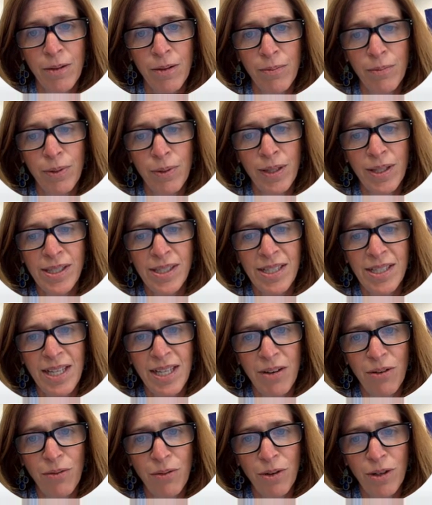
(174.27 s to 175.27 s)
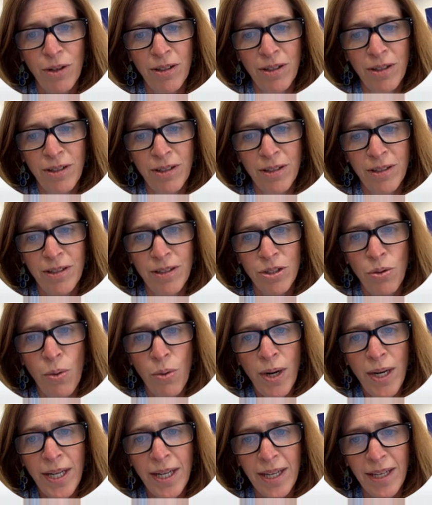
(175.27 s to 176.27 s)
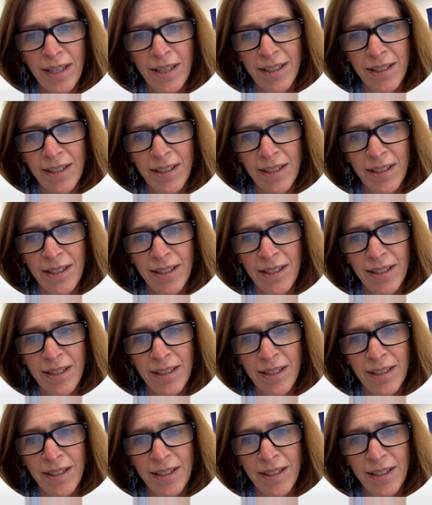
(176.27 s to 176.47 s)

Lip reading: plus d over 20.